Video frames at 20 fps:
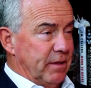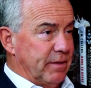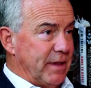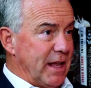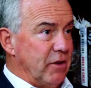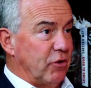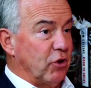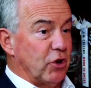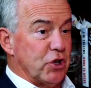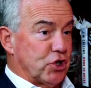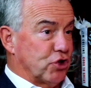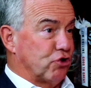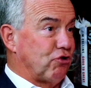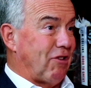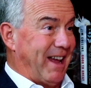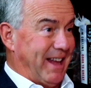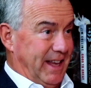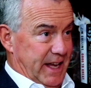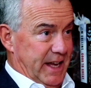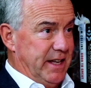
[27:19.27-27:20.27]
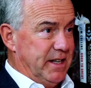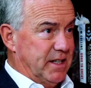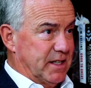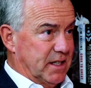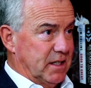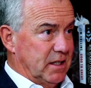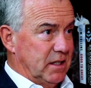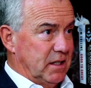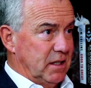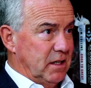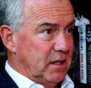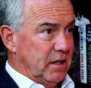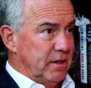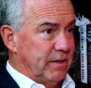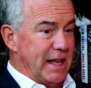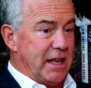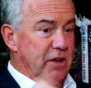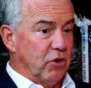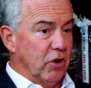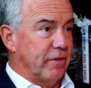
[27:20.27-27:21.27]
Then you've got to track it.
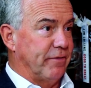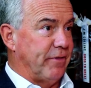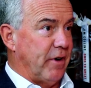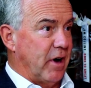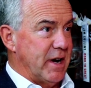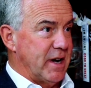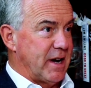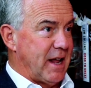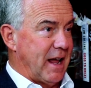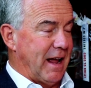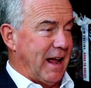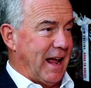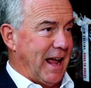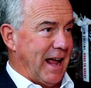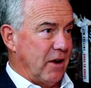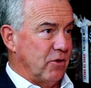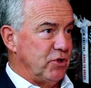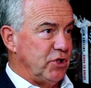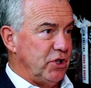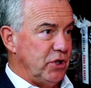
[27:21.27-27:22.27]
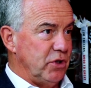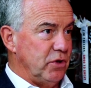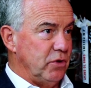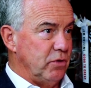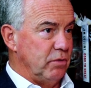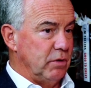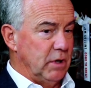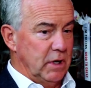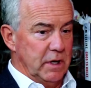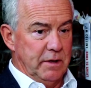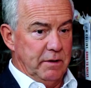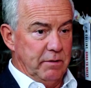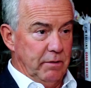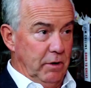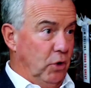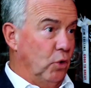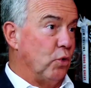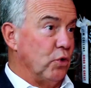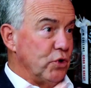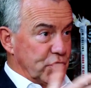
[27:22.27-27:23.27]
Then you've got to find out how do you
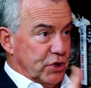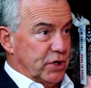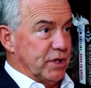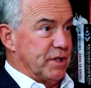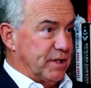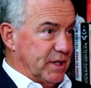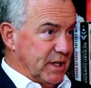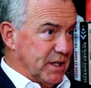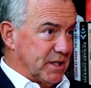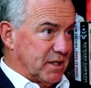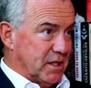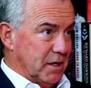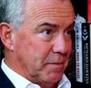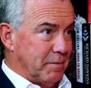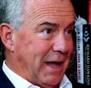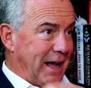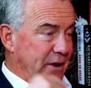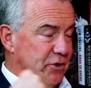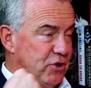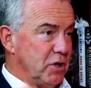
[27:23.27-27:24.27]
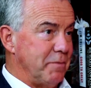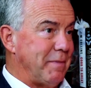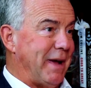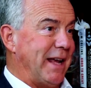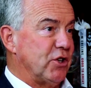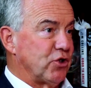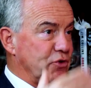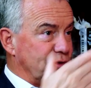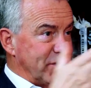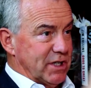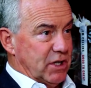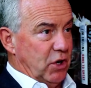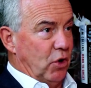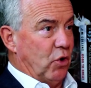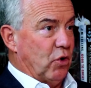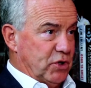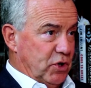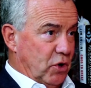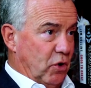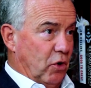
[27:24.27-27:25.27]
launch the system? How do you make sure it's
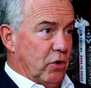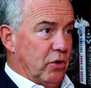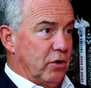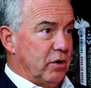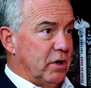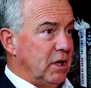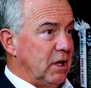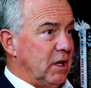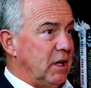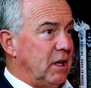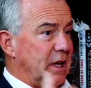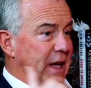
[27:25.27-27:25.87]
locked on?